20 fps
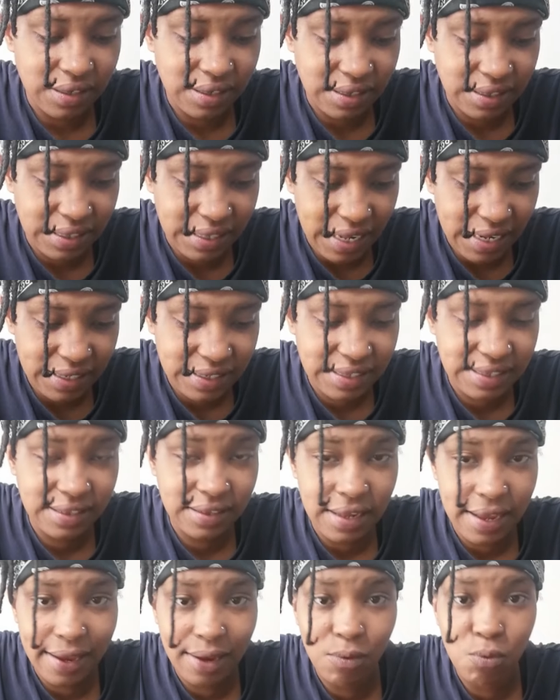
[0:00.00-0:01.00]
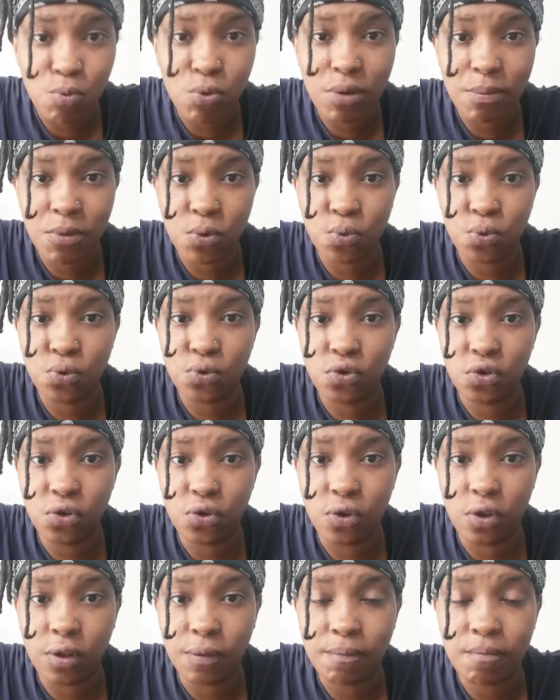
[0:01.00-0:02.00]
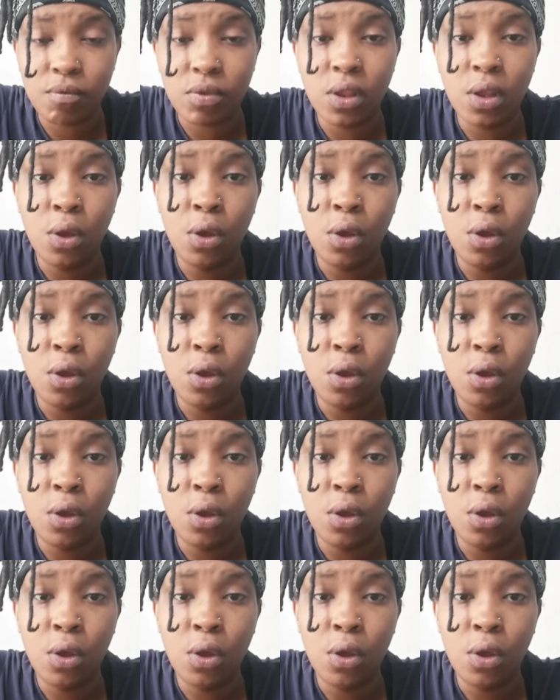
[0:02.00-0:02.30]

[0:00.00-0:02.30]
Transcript: said same women will do?